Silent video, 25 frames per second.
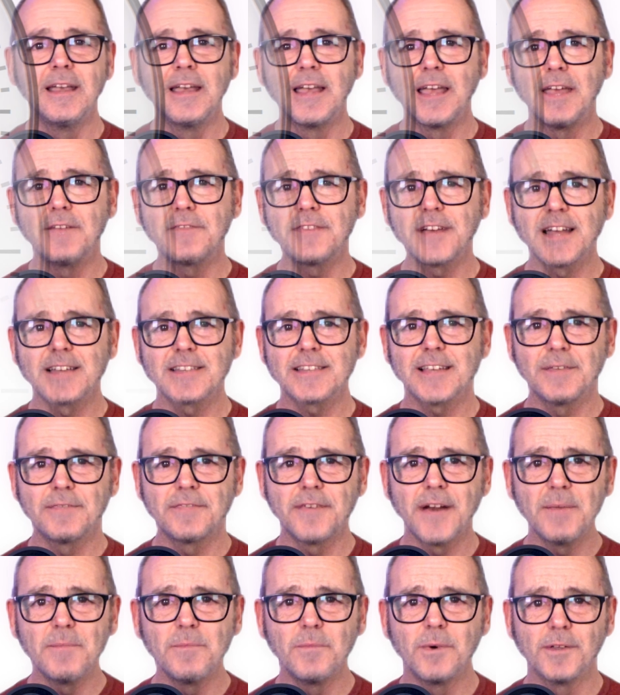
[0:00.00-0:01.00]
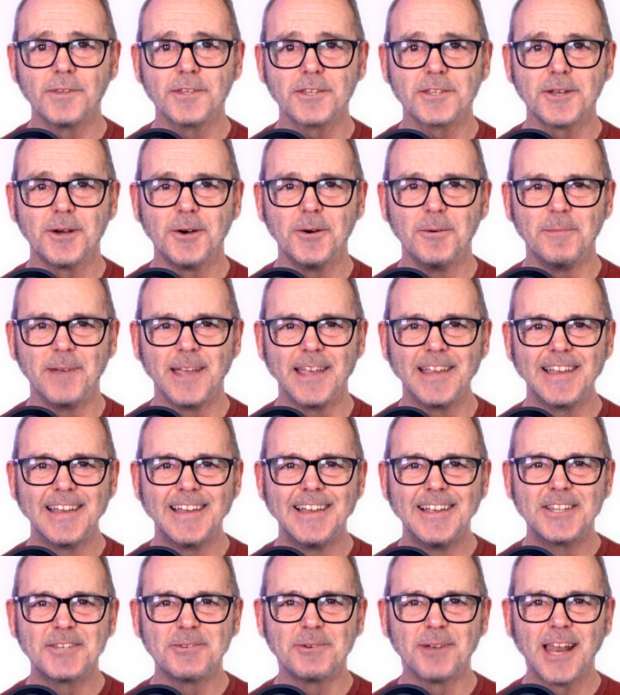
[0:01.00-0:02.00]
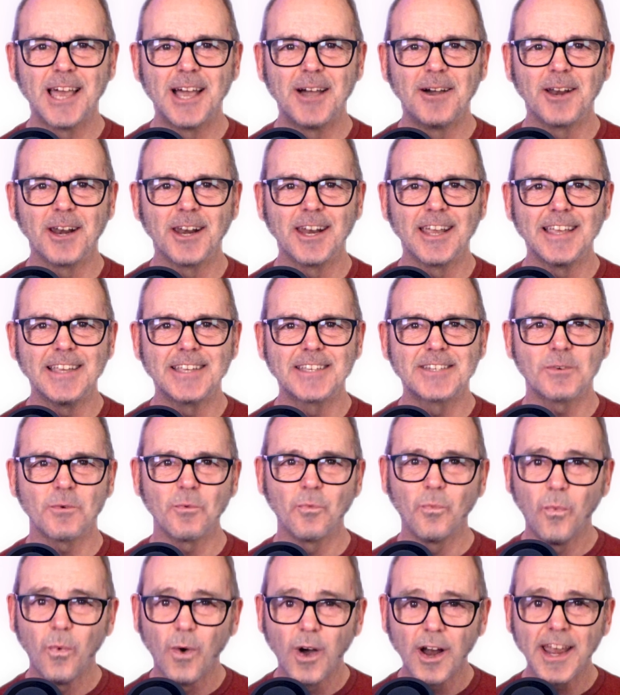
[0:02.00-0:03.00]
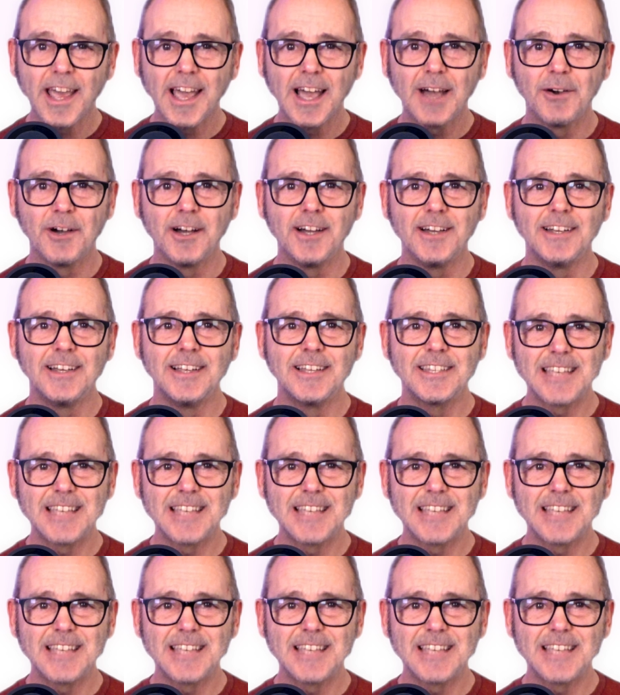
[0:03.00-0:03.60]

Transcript: In fact, a friend once told me to allow at least 1 hour